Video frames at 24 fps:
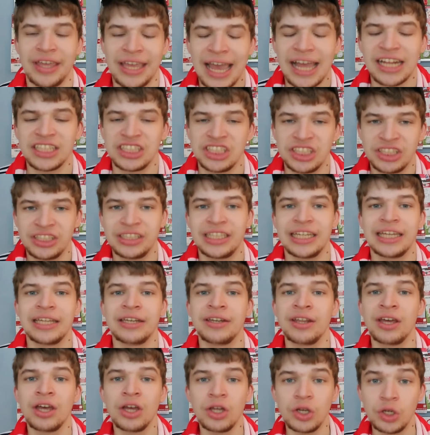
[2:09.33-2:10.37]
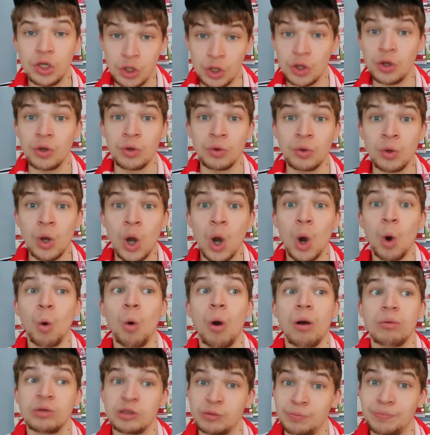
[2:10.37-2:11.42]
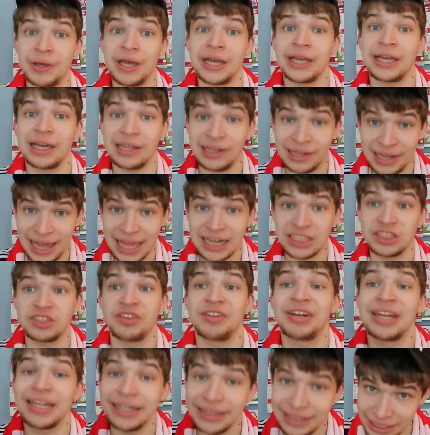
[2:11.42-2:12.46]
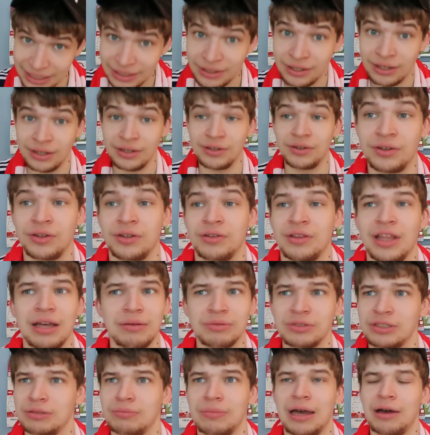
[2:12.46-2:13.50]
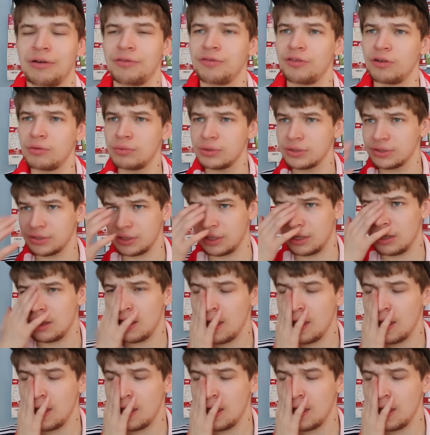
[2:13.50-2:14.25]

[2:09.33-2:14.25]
he actually did do what was being alleged that he did do. That was a mouthful, wasn't